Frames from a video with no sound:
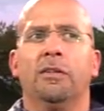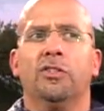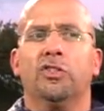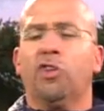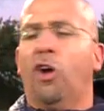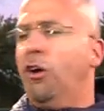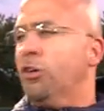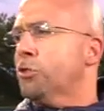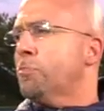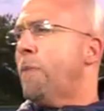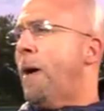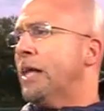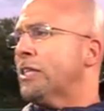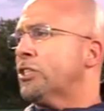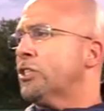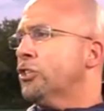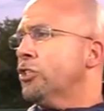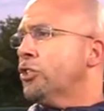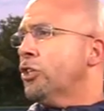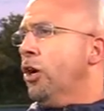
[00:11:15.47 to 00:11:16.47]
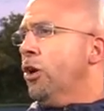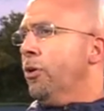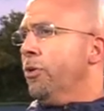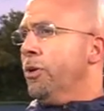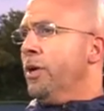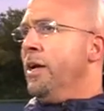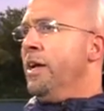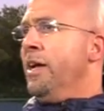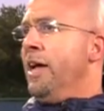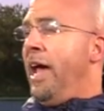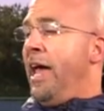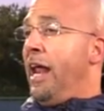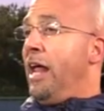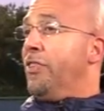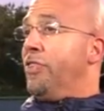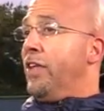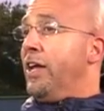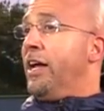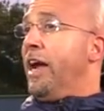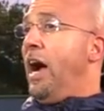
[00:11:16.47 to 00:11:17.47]
soft spots in the zone. And I
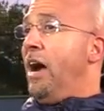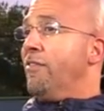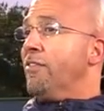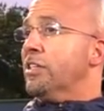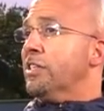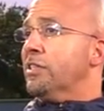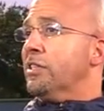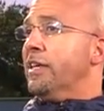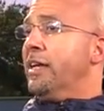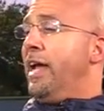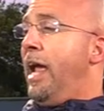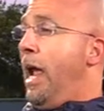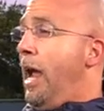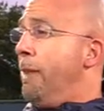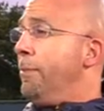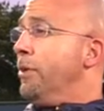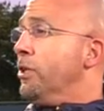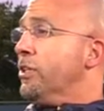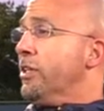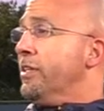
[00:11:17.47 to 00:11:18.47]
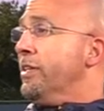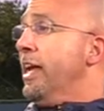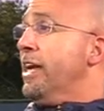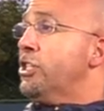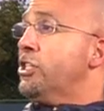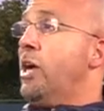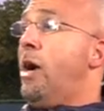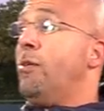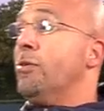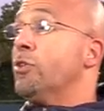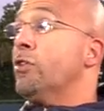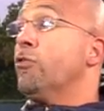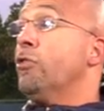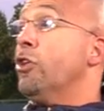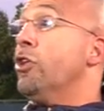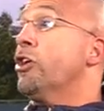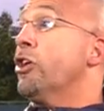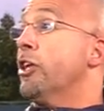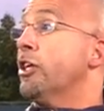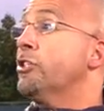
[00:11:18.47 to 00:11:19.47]
think obviously Hamilton, Deshaun was a
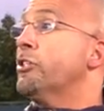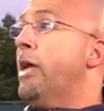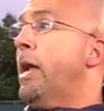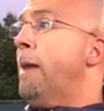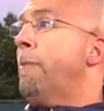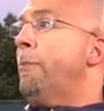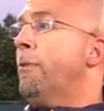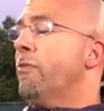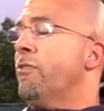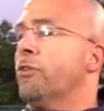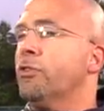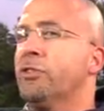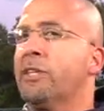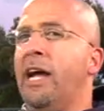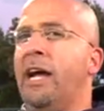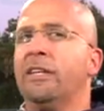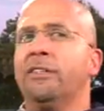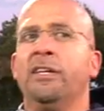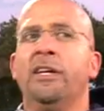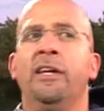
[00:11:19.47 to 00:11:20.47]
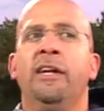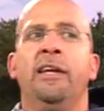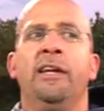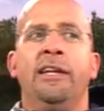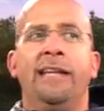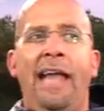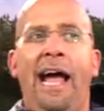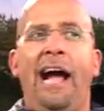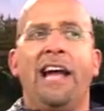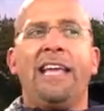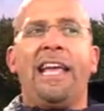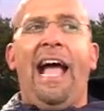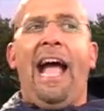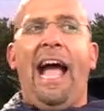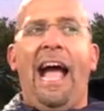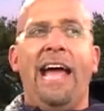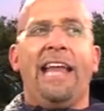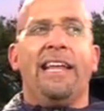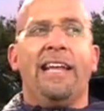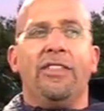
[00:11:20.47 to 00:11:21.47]
really good example of those guys. Now you
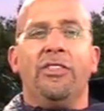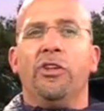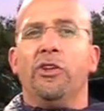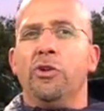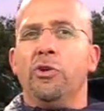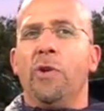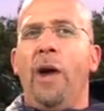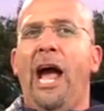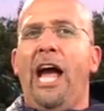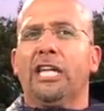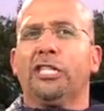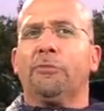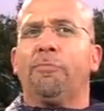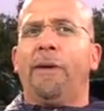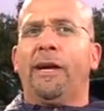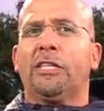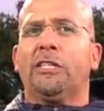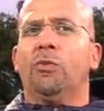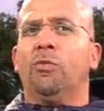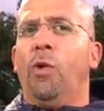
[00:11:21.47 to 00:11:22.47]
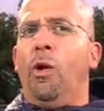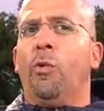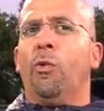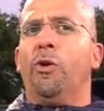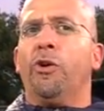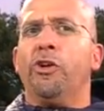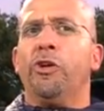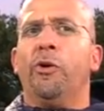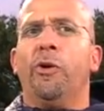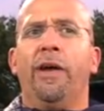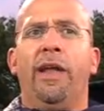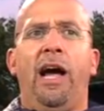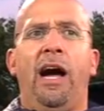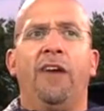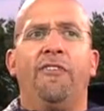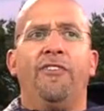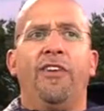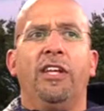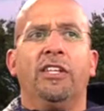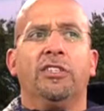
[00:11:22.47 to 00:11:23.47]
add in the new aspects of what we're doing
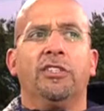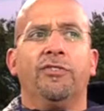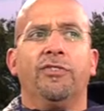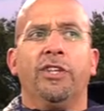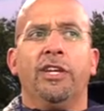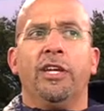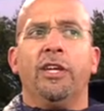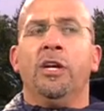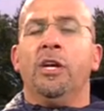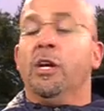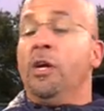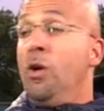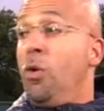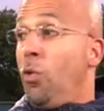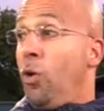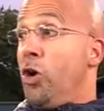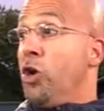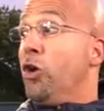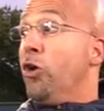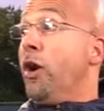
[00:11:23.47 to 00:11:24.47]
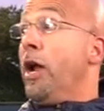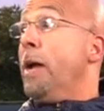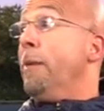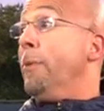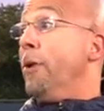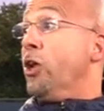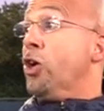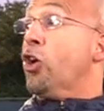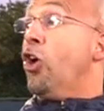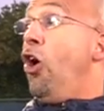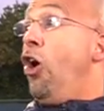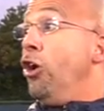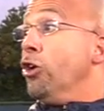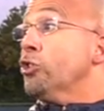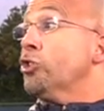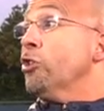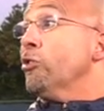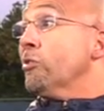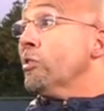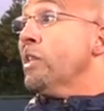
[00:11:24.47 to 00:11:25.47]
offensively, where you're able to
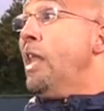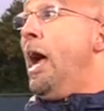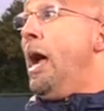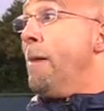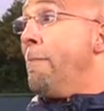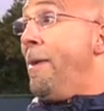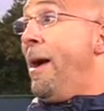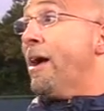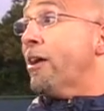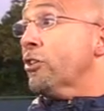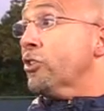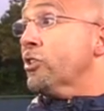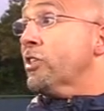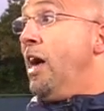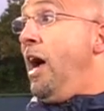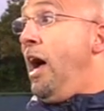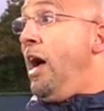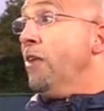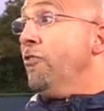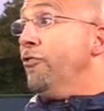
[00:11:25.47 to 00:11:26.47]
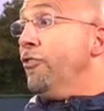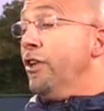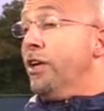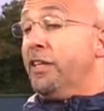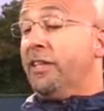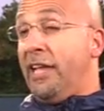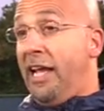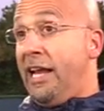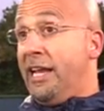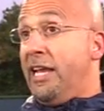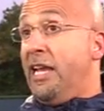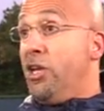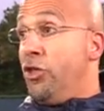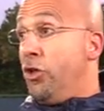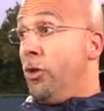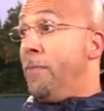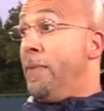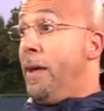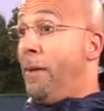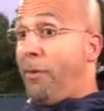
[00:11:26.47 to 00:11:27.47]
cause those linebackers conflict and
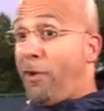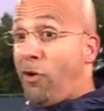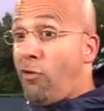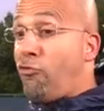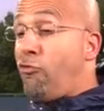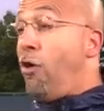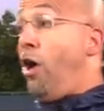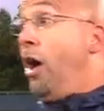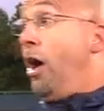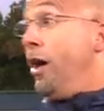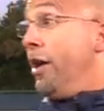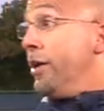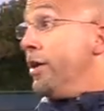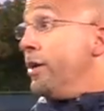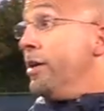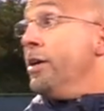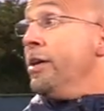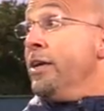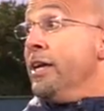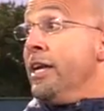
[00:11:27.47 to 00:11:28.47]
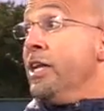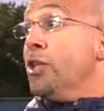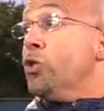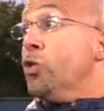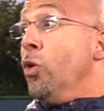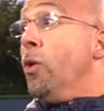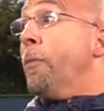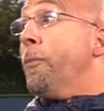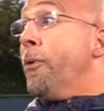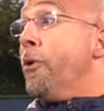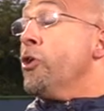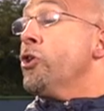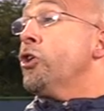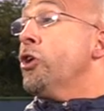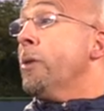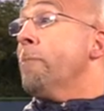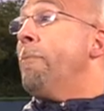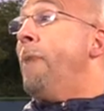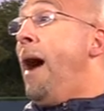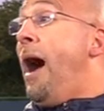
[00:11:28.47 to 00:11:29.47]
either be able to run into a pretty
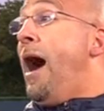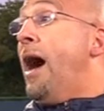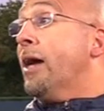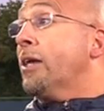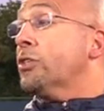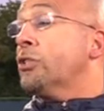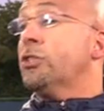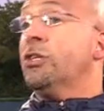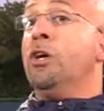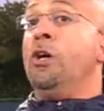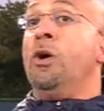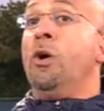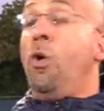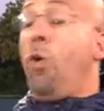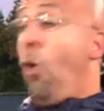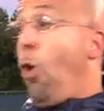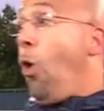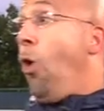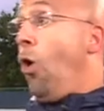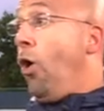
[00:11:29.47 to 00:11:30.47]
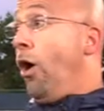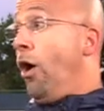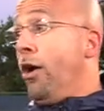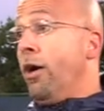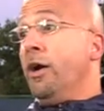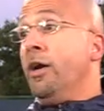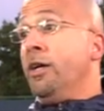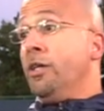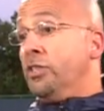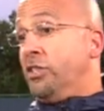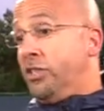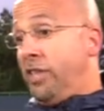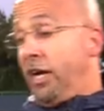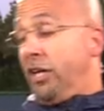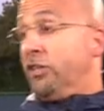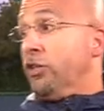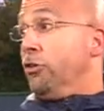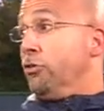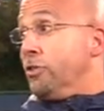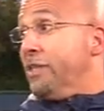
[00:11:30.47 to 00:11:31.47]
good box or
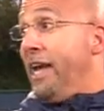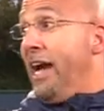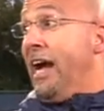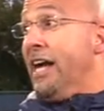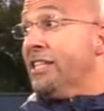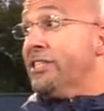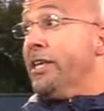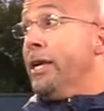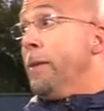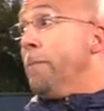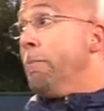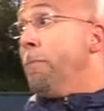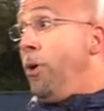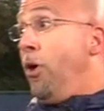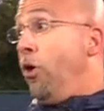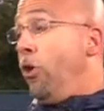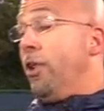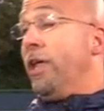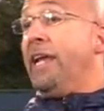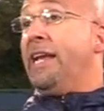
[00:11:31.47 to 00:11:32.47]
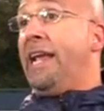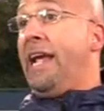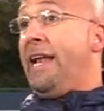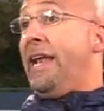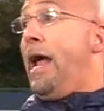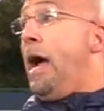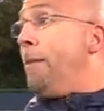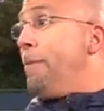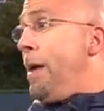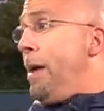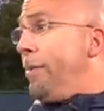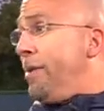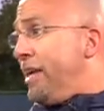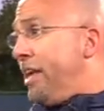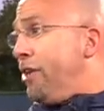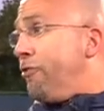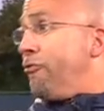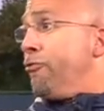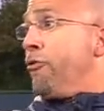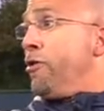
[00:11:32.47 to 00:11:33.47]
suck those guys in, pull it, and now be able to
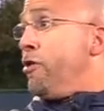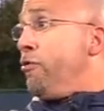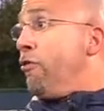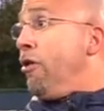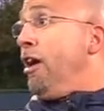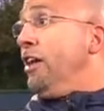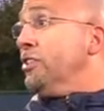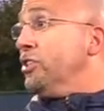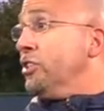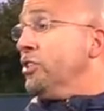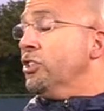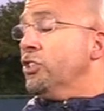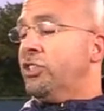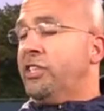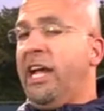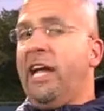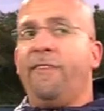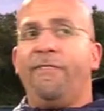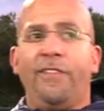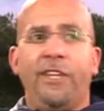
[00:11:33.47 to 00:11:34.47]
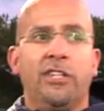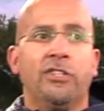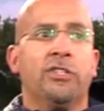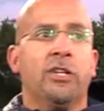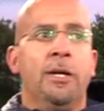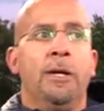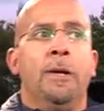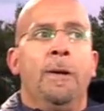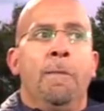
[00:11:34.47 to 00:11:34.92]
get free runs at the safeties.